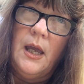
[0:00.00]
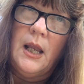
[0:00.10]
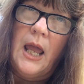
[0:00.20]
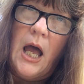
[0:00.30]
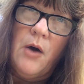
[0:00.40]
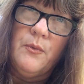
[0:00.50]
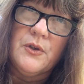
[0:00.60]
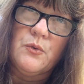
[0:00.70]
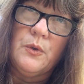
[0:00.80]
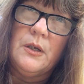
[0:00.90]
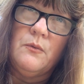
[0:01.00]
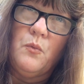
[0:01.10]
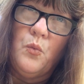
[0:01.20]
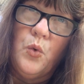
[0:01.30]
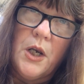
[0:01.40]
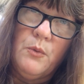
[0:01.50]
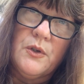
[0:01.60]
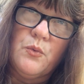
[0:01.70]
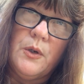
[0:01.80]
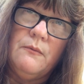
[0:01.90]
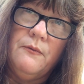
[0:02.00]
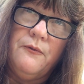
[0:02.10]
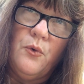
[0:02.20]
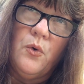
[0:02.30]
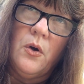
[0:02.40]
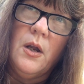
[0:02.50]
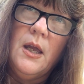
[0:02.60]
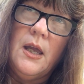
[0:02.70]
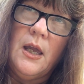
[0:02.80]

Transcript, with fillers: and how it was written, what it was written for.